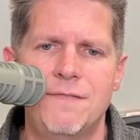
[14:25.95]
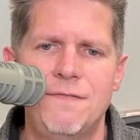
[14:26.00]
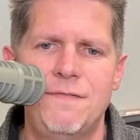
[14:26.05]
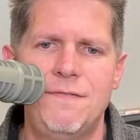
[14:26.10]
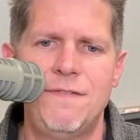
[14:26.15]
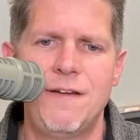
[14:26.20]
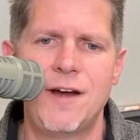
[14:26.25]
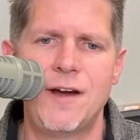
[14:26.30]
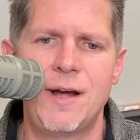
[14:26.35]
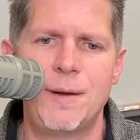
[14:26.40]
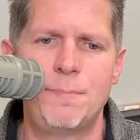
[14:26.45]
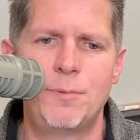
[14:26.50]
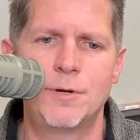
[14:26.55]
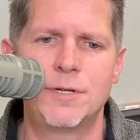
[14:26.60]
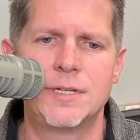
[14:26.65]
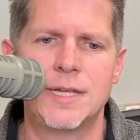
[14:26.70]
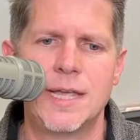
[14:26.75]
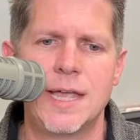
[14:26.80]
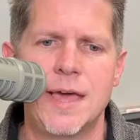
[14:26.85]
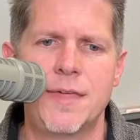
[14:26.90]
Very
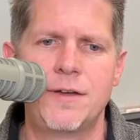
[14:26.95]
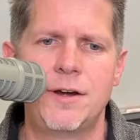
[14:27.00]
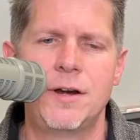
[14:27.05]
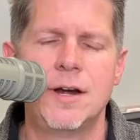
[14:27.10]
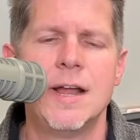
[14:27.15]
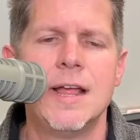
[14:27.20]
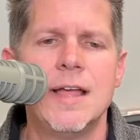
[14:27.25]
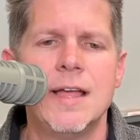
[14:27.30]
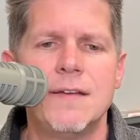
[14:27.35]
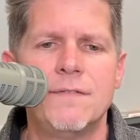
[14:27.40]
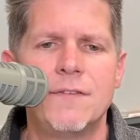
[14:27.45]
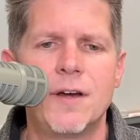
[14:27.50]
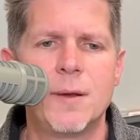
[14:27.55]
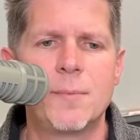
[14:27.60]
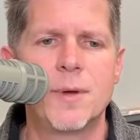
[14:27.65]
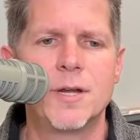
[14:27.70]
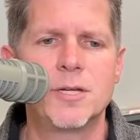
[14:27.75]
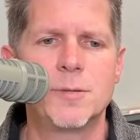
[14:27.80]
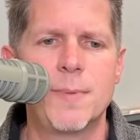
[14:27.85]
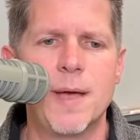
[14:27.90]
put together, very
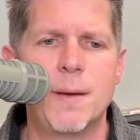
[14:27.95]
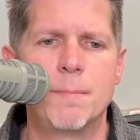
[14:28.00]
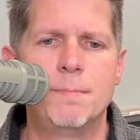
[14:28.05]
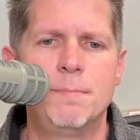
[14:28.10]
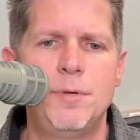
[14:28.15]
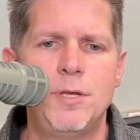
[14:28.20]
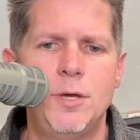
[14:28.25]
much about